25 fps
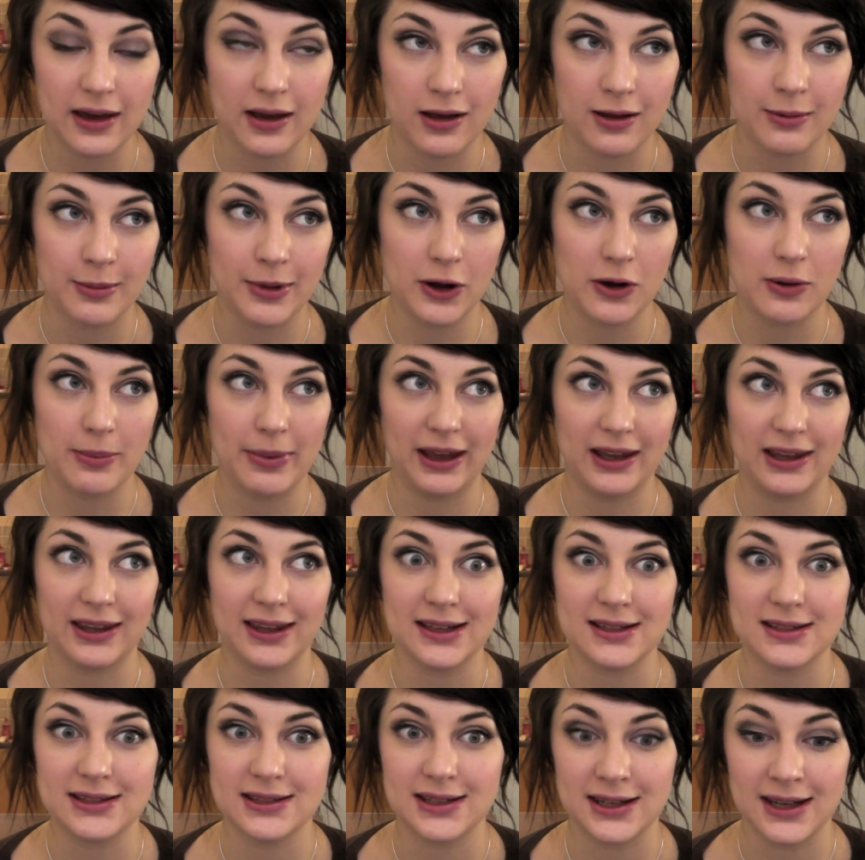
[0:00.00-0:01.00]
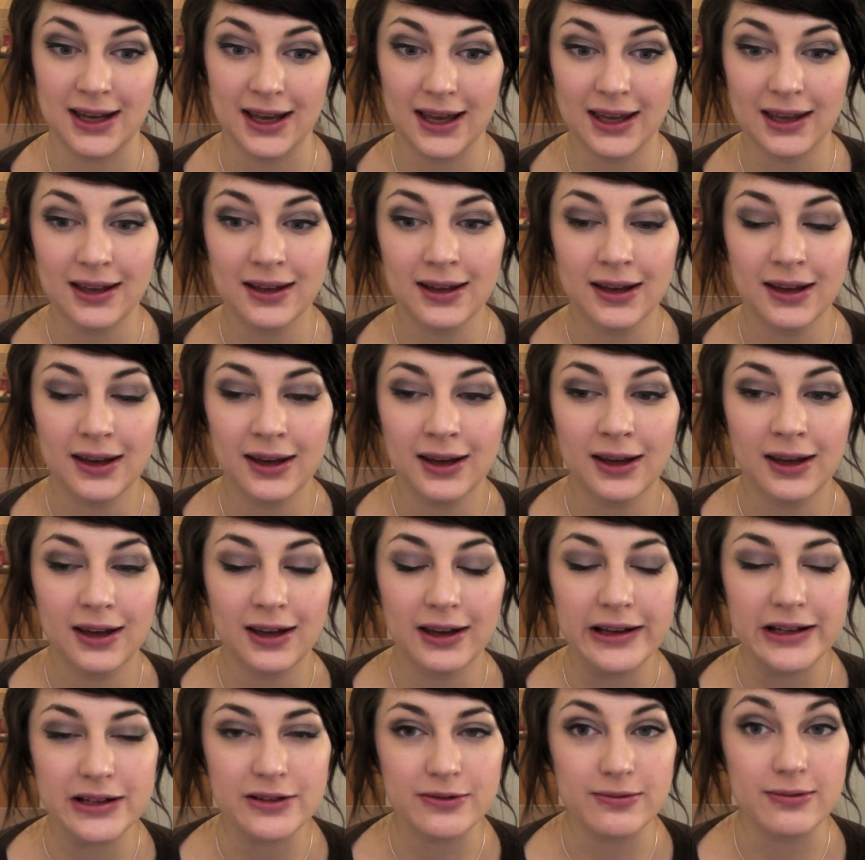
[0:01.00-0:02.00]
I got back yesterday.
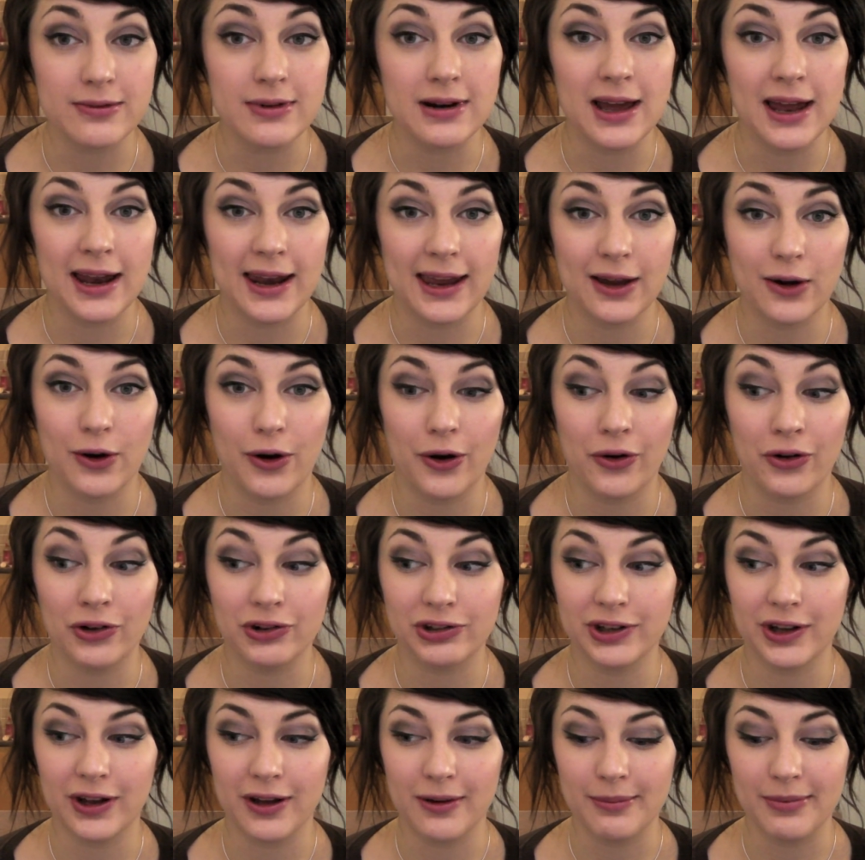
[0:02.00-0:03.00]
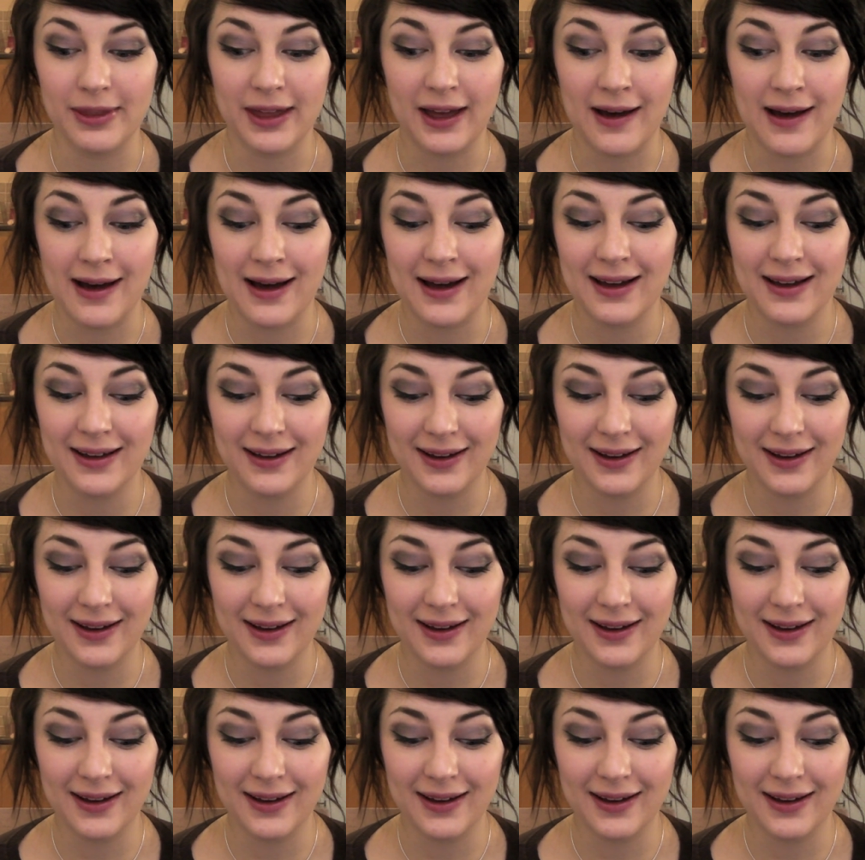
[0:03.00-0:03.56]
It's really cold up there.